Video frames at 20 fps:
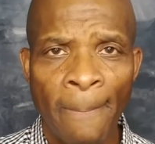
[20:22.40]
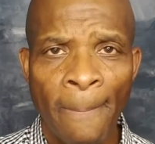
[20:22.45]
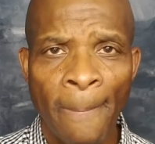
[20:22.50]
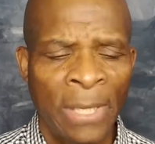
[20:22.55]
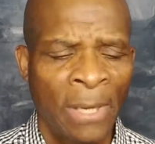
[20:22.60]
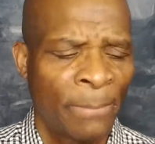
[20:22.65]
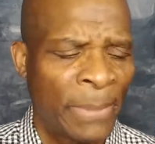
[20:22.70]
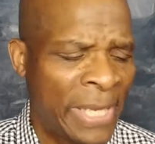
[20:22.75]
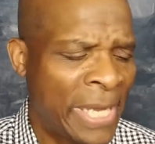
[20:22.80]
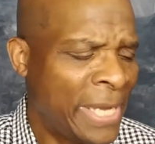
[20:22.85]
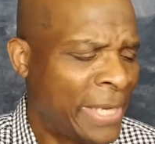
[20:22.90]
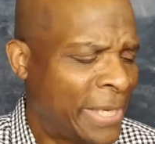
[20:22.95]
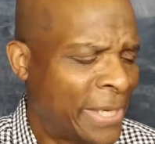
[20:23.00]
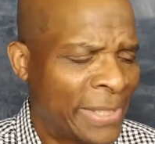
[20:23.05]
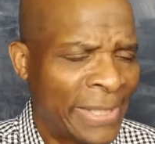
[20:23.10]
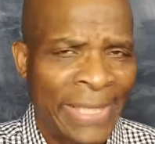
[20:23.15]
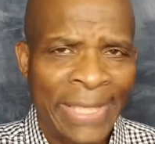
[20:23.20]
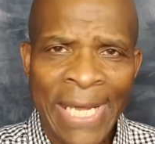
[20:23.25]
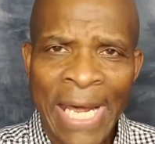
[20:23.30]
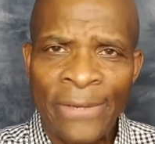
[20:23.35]
But he
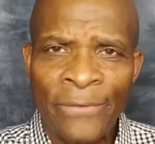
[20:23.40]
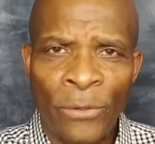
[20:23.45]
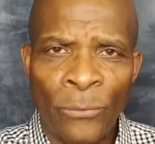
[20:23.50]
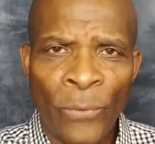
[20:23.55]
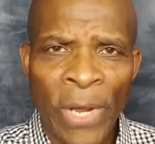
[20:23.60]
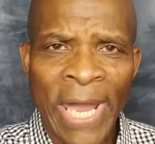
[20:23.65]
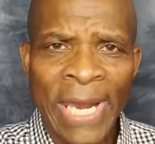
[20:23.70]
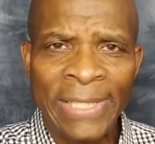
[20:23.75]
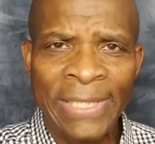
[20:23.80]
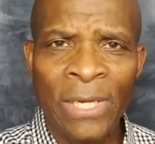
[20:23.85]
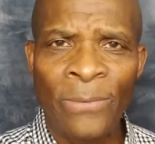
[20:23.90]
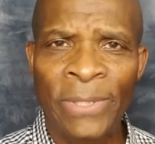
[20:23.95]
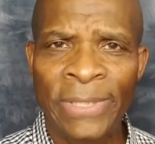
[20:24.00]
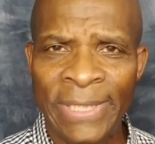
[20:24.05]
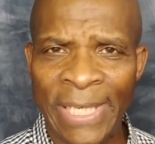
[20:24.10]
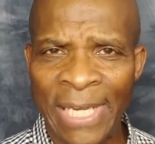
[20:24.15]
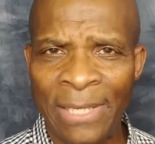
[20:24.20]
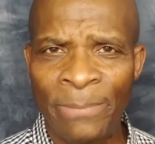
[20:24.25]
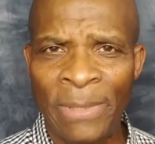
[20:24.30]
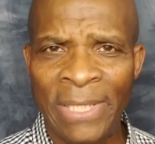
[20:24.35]
couldn't get out of the rage he was
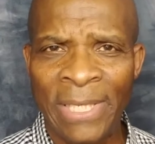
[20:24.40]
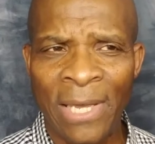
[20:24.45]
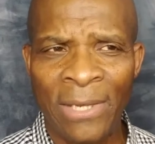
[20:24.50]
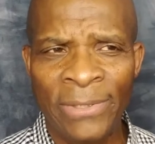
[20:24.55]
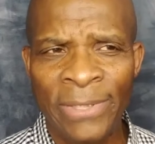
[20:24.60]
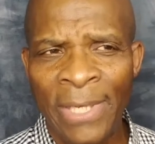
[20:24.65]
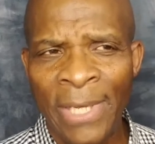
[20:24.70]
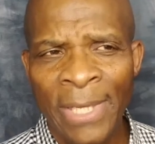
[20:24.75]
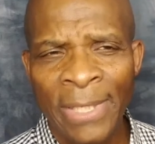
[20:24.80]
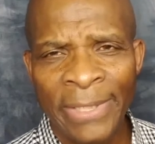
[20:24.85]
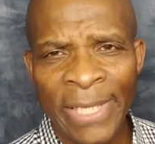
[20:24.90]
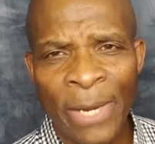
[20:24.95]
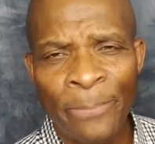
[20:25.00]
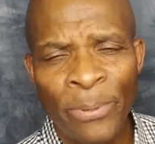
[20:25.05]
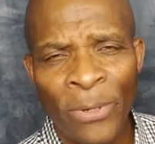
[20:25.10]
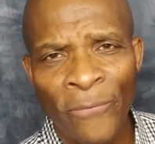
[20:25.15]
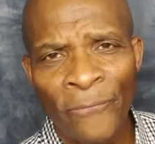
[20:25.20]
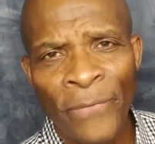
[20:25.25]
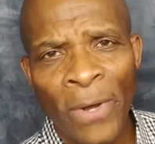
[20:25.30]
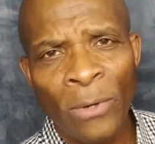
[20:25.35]
in because they
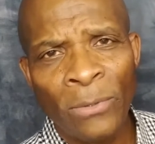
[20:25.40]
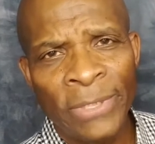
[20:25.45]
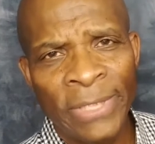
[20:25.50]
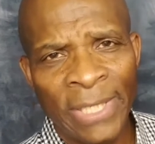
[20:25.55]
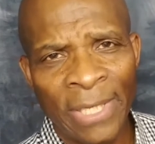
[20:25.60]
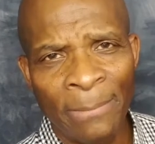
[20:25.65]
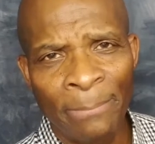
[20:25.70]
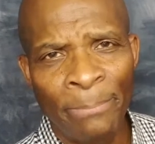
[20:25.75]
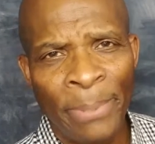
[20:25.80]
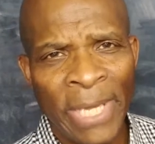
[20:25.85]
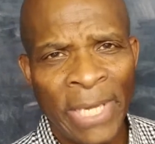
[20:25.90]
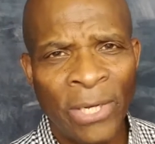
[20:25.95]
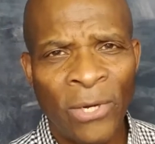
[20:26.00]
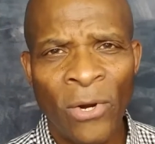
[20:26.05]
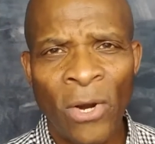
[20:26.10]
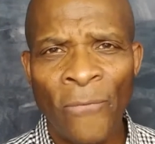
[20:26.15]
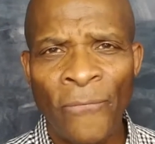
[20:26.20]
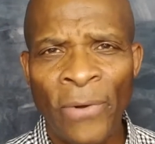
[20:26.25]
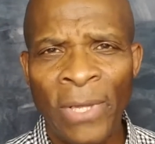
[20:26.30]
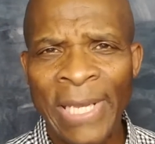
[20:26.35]
provoked him. Be
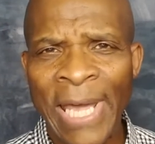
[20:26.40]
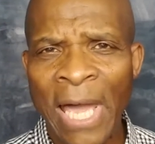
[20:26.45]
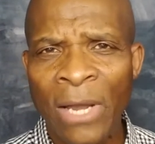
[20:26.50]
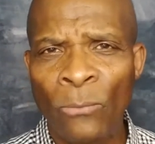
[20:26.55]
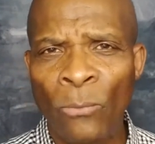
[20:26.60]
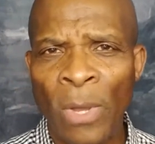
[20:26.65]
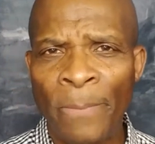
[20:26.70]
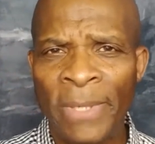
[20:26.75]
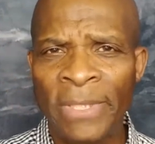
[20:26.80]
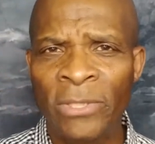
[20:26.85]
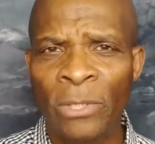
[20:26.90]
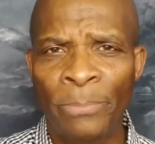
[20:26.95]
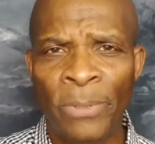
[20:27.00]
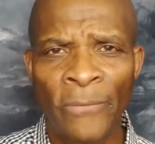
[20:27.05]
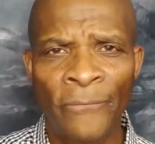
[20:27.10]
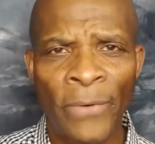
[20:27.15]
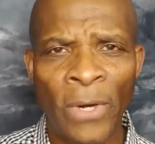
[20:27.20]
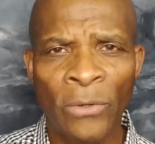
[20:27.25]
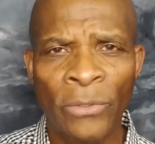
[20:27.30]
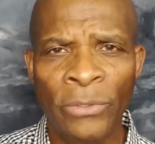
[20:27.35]
careful allowing women to
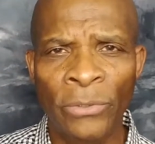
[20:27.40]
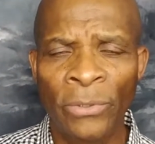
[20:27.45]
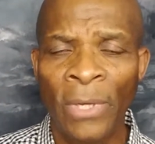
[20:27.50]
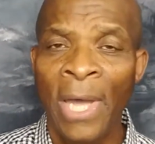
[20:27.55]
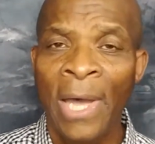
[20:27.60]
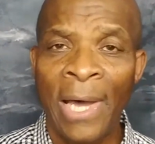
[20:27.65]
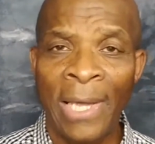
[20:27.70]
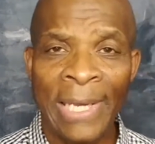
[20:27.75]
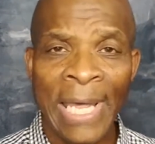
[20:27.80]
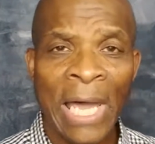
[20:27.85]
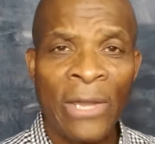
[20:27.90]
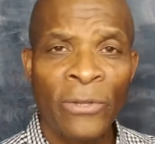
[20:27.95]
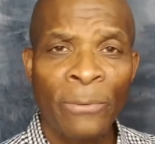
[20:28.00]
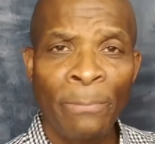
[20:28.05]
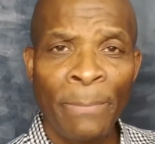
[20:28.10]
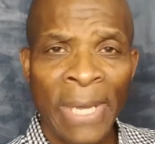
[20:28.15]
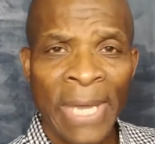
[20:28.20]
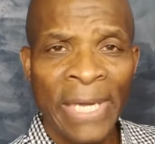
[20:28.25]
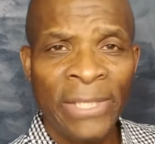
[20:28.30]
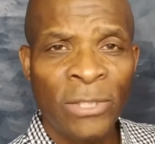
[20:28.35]
provoke you,
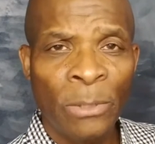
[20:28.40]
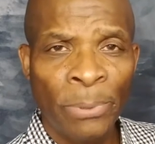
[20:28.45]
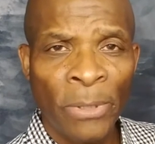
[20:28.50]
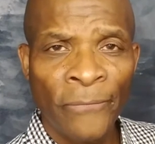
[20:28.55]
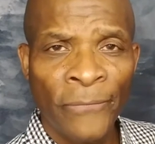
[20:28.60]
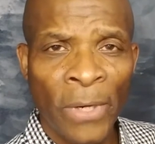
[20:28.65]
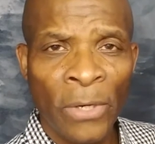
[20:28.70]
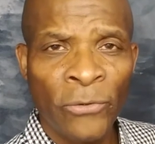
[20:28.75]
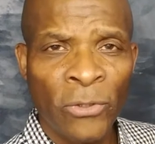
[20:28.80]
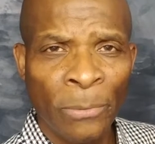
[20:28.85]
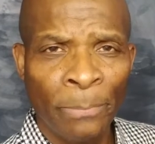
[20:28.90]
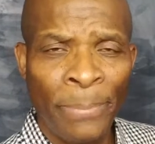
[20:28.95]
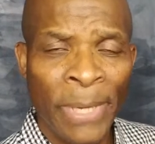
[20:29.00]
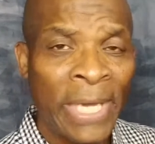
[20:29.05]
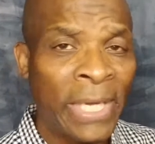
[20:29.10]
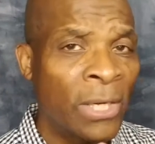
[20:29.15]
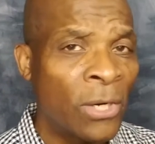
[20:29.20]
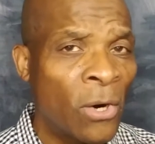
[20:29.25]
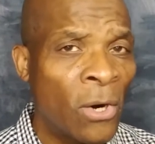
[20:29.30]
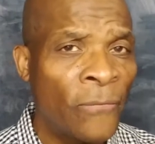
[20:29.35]
allowing men to provoke you. Be
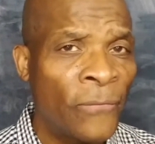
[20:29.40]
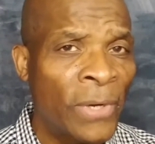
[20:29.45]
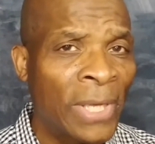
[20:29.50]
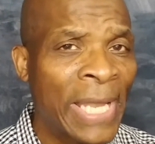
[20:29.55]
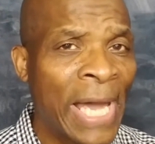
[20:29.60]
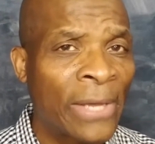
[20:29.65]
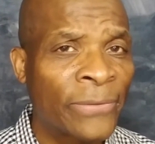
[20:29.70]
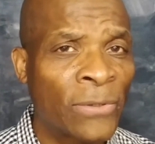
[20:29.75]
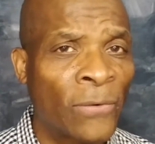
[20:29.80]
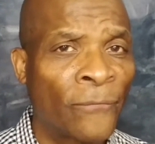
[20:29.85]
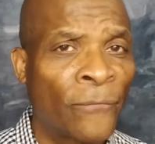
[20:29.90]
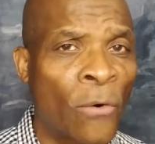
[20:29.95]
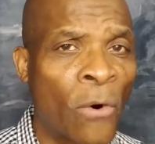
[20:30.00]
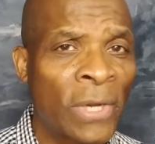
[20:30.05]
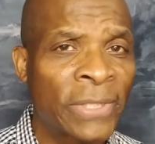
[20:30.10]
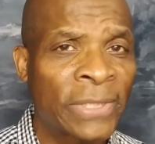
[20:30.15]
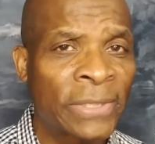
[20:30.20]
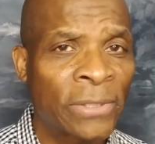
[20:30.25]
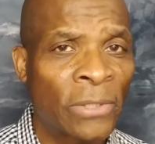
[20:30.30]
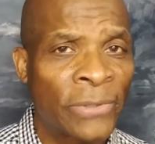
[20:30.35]
careful allowing the
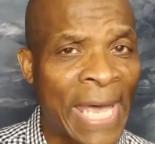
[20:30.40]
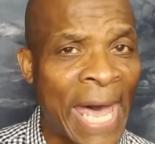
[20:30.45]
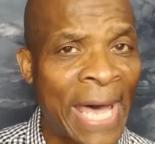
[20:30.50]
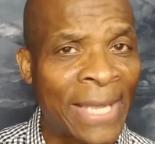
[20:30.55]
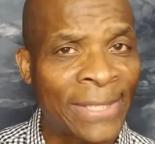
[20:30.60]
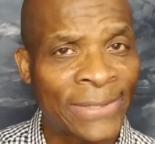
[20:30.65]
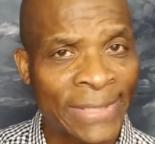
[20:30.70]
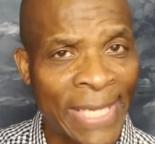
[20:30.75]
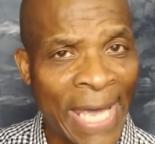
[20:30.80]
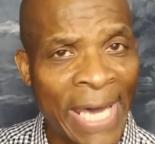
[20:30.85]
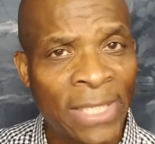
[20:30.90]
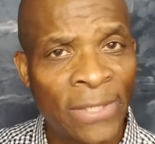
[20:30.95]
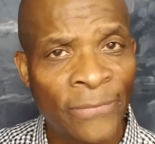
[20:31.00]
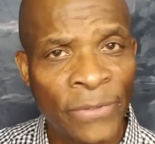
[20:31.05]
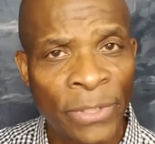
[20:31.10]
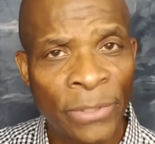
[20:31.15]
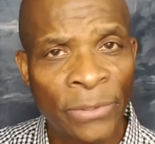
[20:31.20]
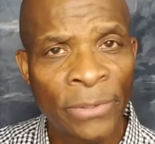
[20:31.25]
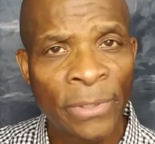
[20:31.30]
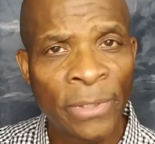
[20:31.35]
voices on the outside of
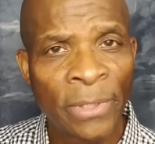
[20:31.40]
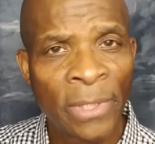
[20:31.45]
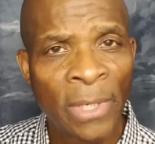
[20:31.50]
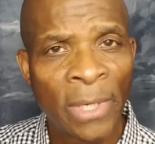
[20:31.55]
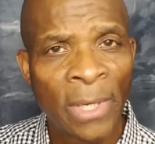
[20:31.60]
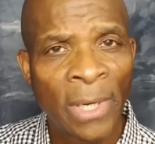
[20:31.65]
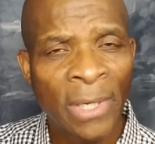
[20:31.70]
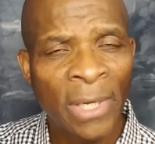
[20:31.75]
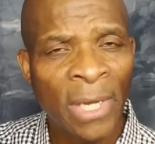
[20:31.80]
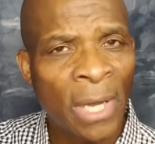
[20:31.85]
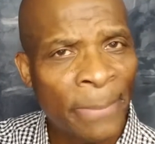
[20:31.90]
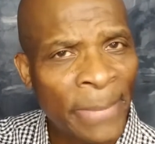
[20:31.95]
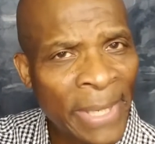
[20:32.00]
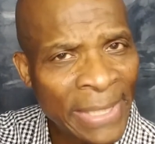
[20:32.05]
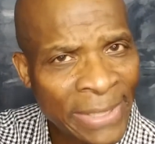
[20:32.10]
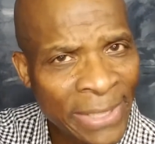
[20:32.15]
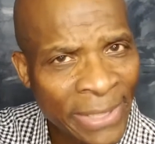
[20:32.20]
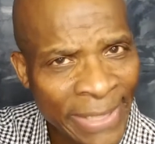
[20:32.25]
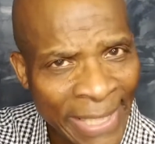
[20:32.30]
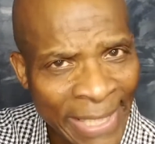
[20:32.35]
you come
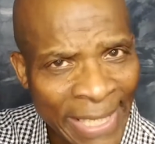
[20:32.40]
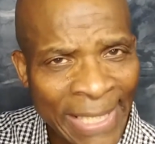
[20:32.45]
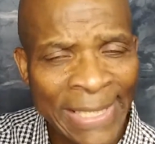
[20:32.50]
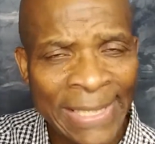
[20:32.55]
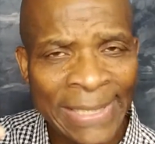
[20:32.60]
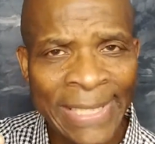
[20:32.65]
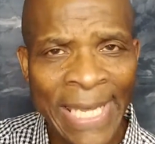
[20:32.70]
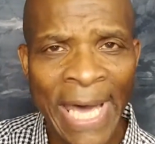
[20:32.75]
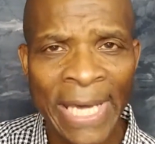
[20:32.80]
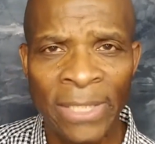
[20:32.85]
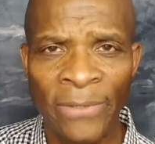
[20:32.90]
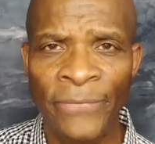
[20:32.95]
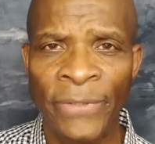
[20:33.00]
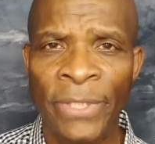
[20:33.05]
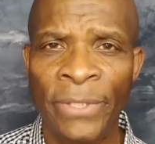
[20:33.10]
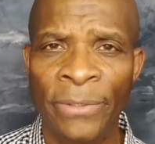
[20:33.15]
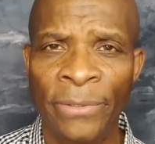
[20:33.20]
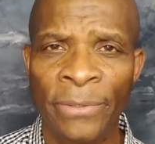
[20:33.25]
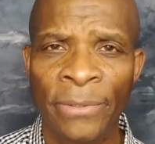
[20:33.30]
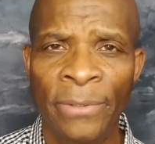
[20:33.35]
into the inside of
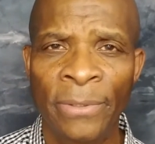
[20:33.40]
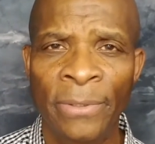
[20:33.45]
you.